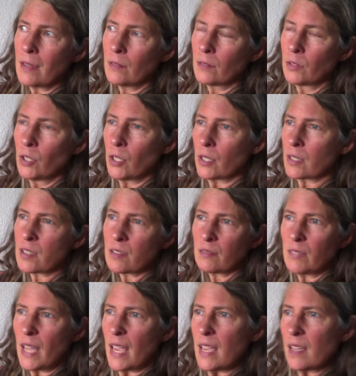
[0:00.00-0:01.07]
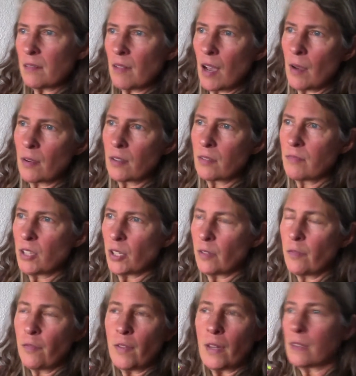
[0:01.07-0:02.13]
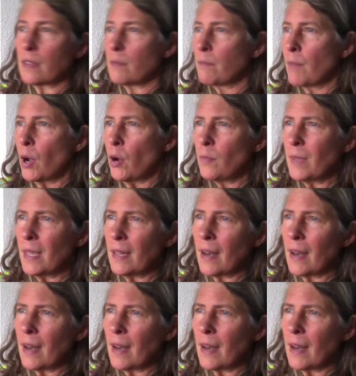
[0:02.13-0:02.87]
looked like a good fit at the moment?